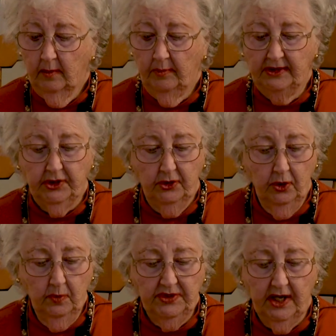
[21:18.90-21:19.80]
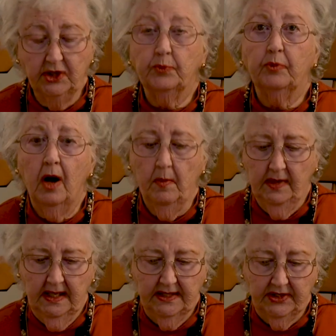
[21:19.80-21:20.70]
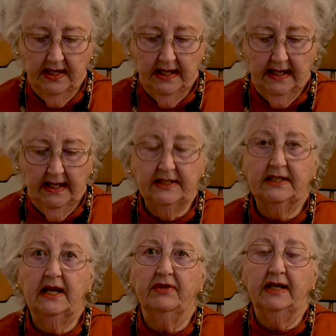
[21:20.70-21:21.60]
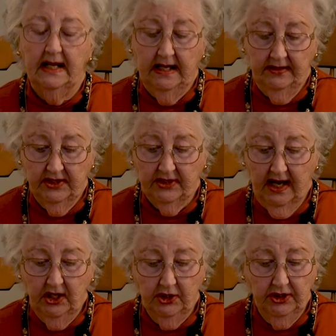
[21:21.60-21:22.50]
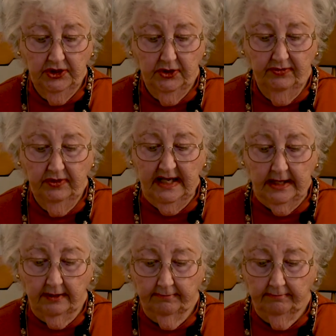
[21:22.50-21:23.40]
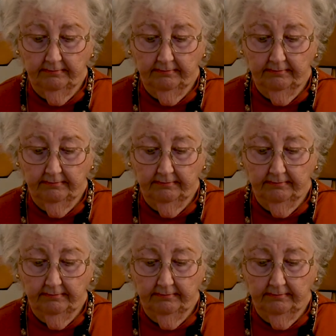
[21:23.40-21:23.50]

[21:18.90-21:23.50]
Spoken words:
but to whom such prominence is given in this ancient souvenir.